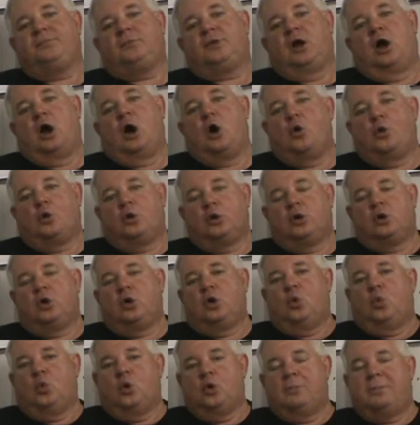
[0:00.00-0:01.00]
owner
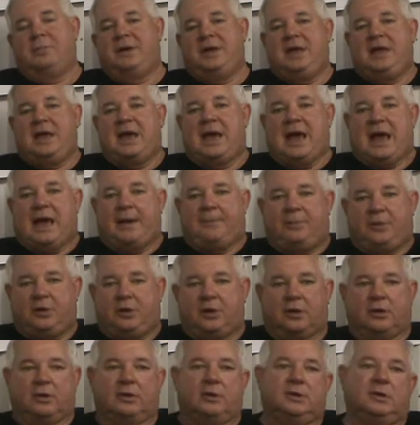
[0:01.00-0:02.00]
will be
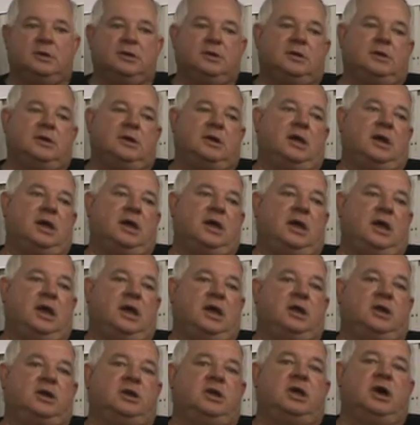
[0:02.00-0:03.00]
happier,
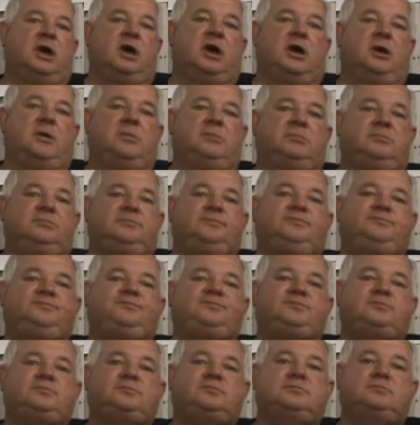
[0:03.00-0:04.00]
and
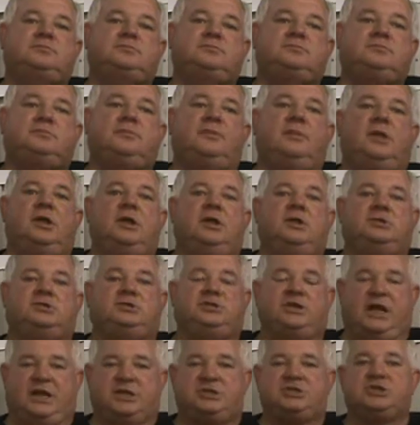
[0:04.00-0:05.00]

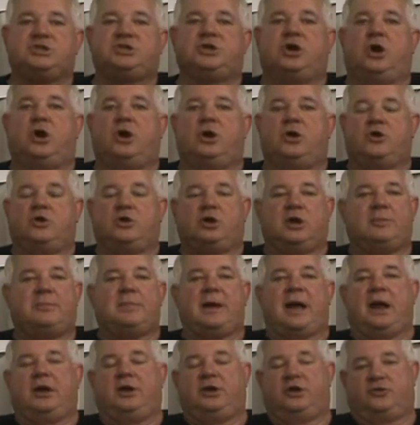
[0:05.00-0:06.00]
chances are he'll come
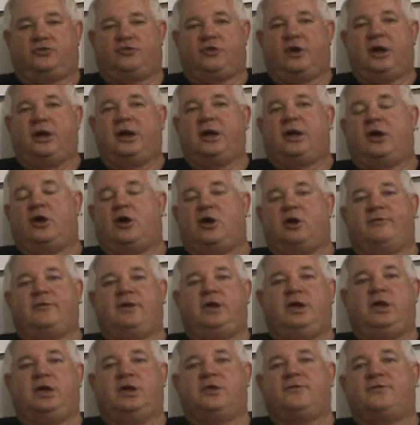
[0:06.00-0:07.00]
back and he'll trade that
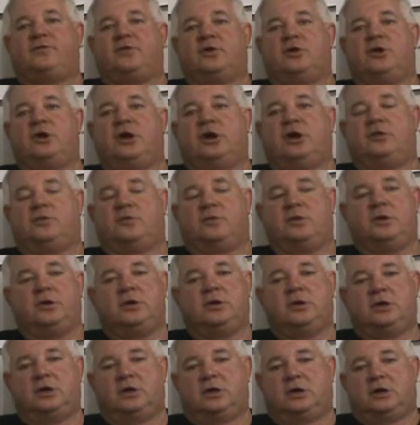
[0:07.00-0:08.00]
RV in for another one
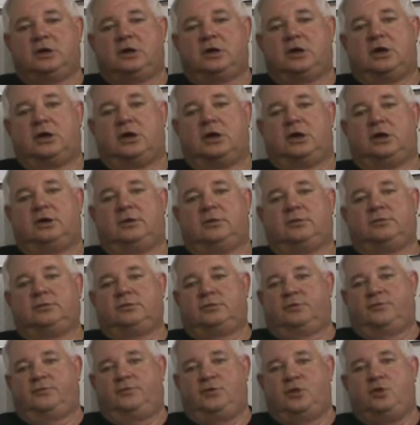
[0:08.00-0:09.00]
a
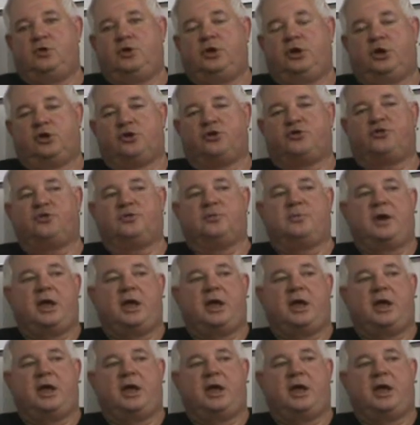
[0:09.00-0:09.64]
few years from